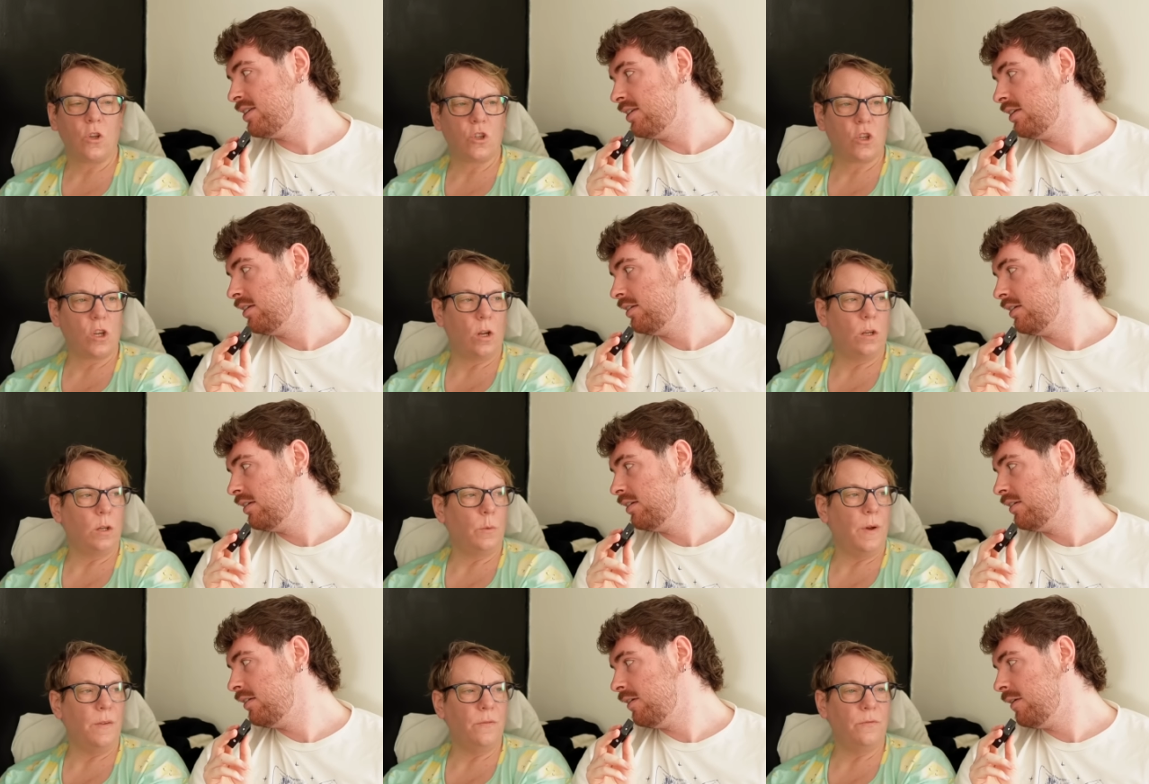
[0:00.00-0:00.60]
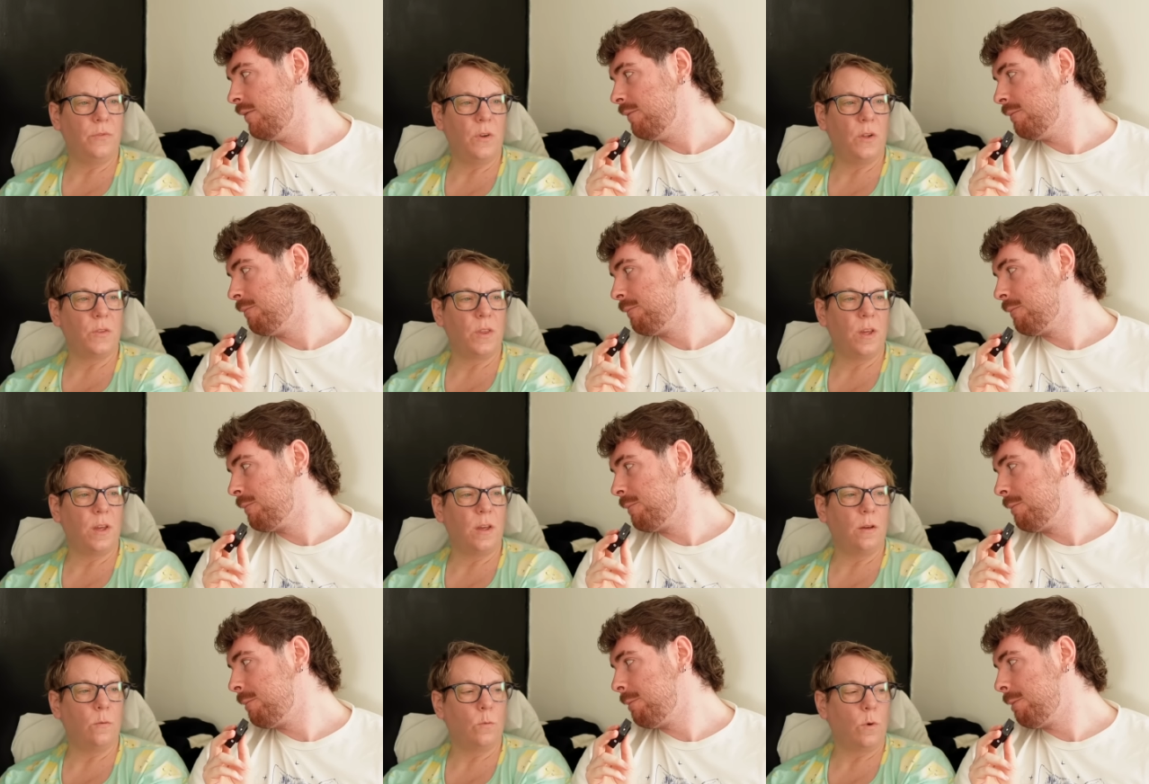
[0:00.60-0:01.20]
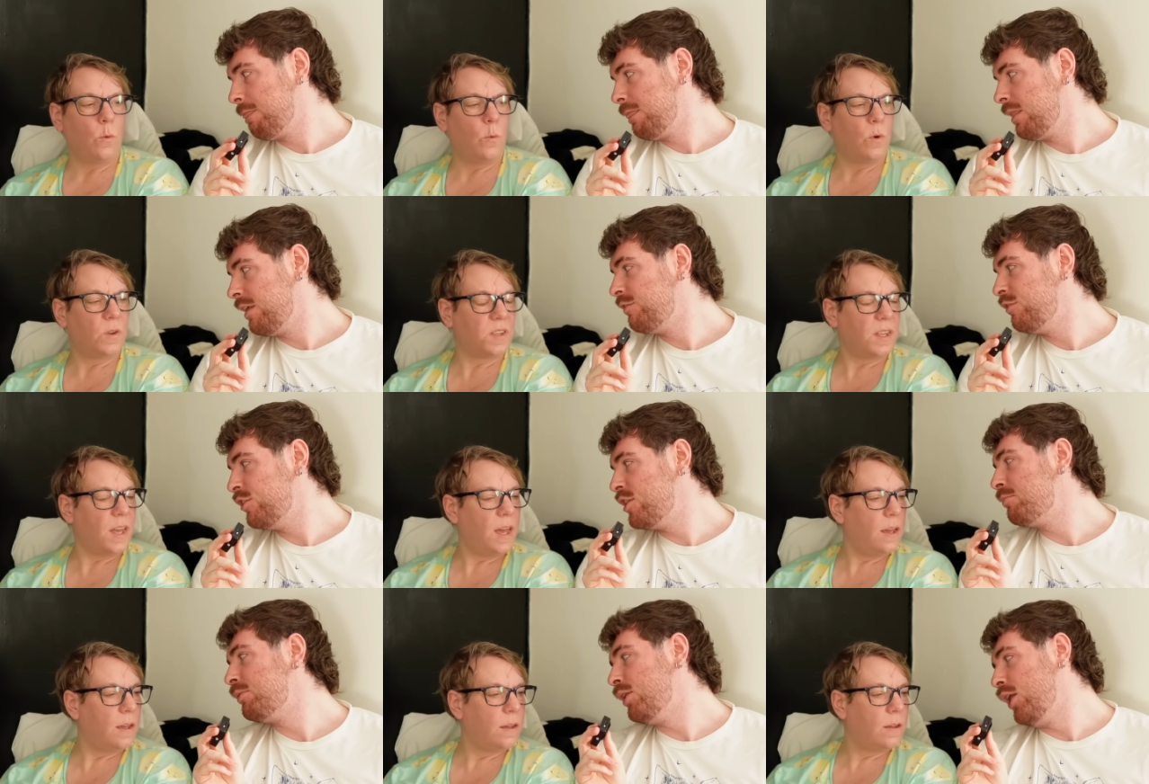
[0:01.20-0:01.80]
Speaker 1: Well, she only went for the, what was
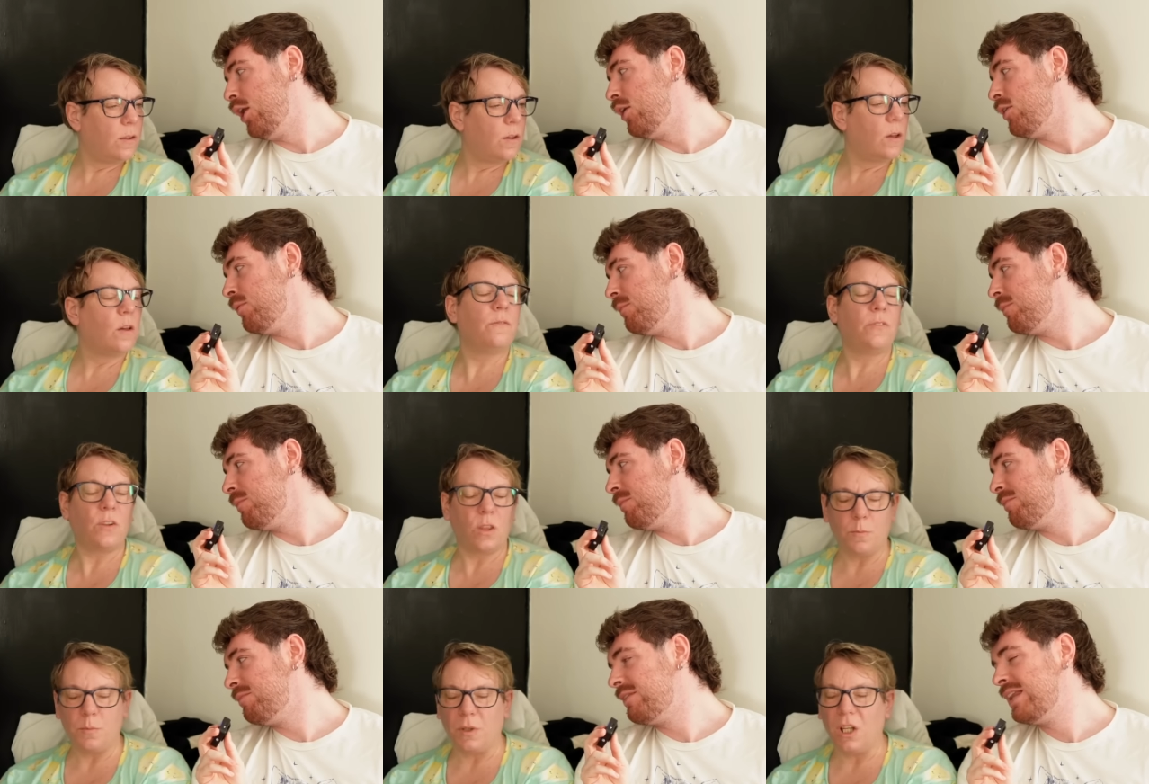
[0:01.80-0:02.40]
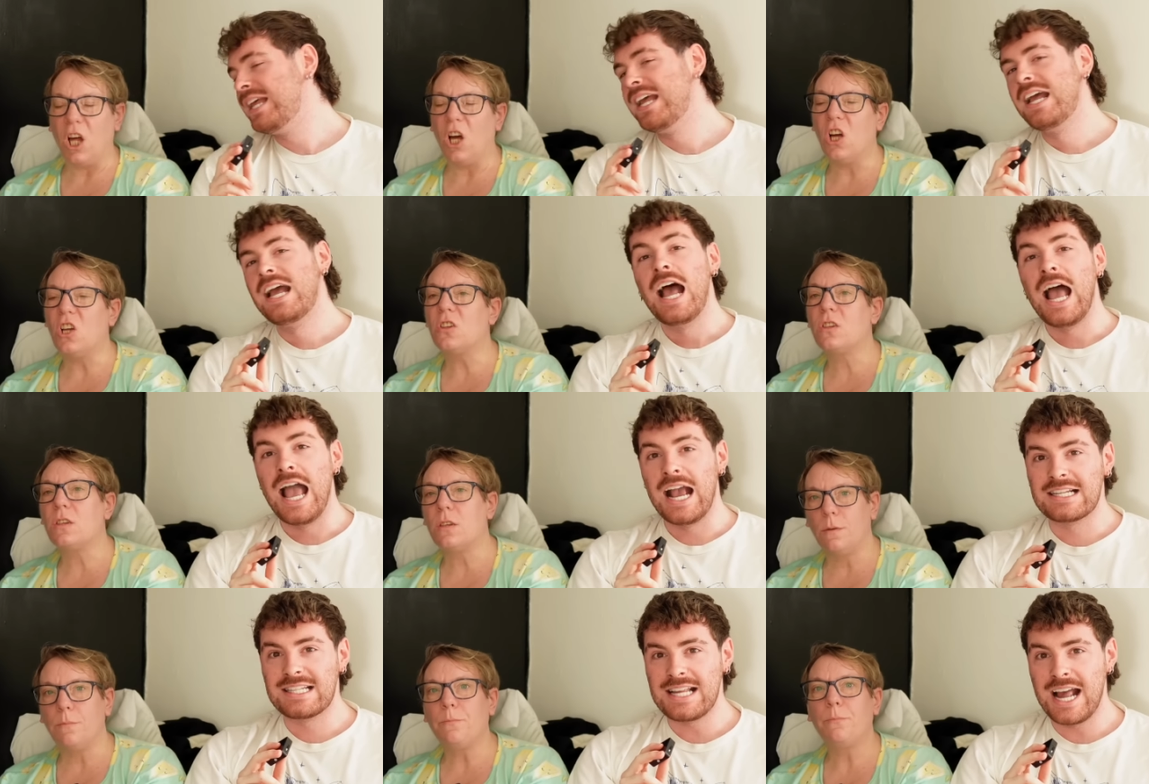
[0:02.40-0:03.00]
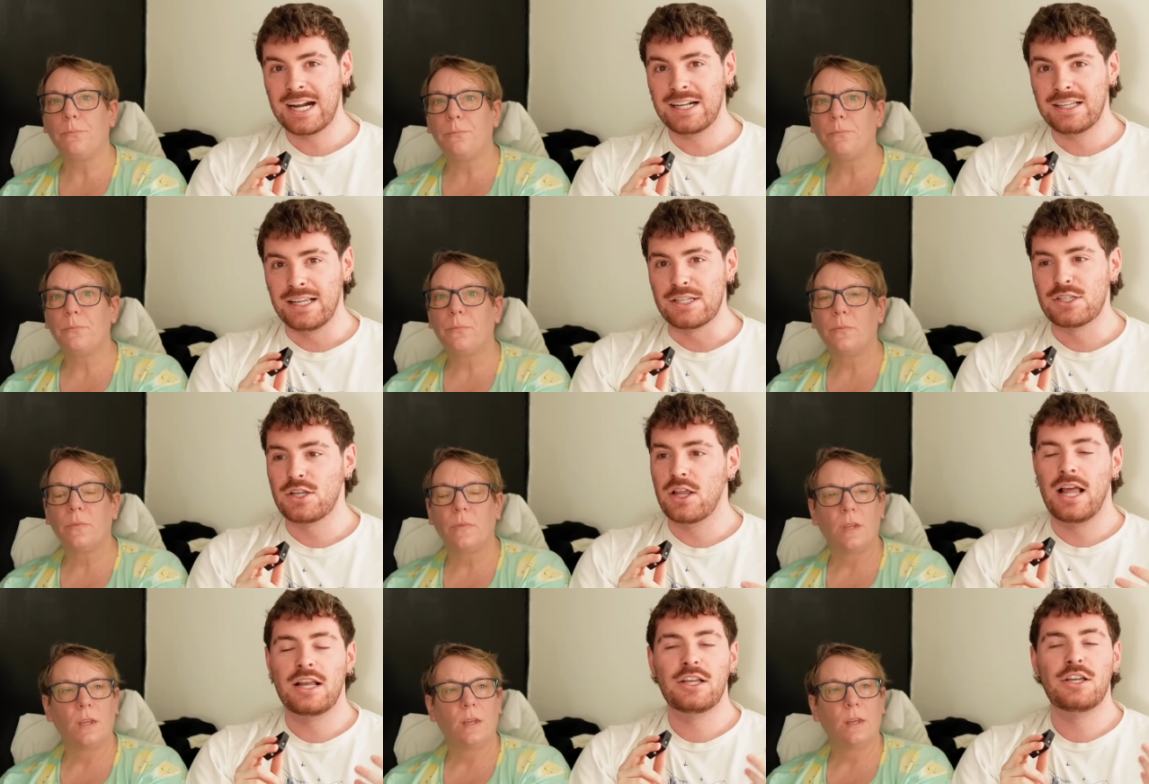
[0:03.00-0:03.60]
Speaker 2: it? For the plot.
Speaker 1: For the plot.
Speaker 2: Exactly.
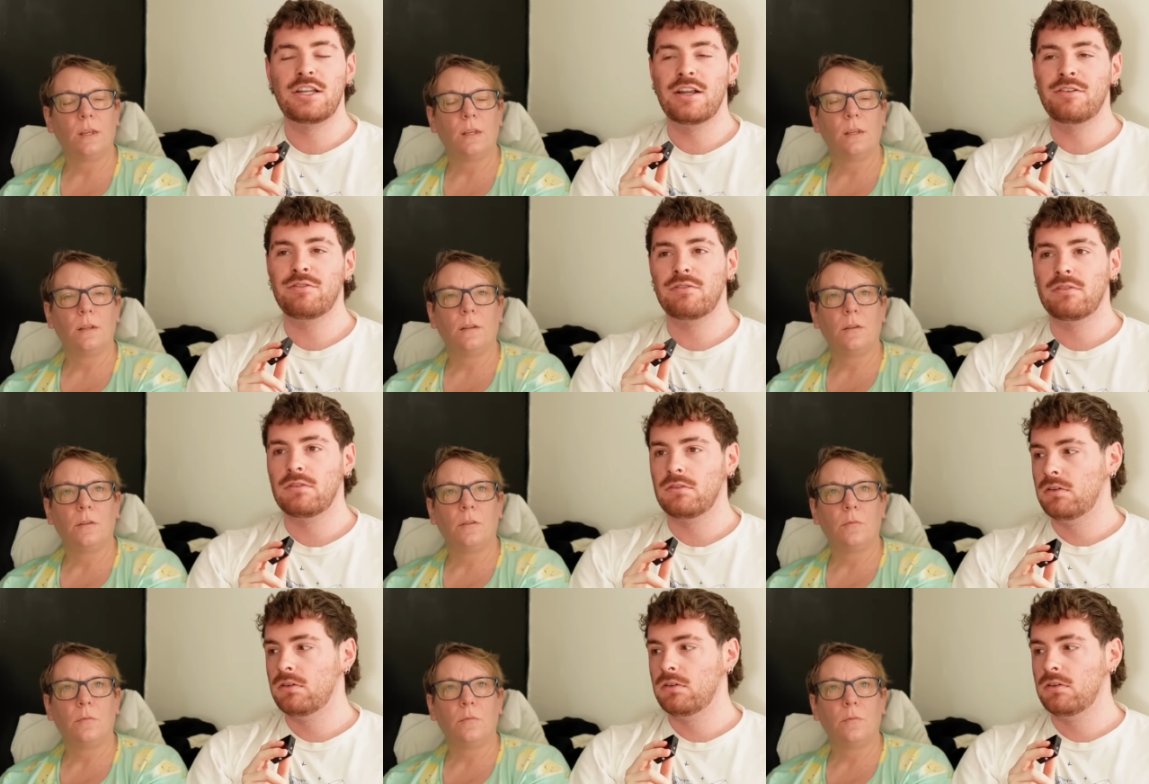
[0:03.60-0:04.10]
So, like, you didn't...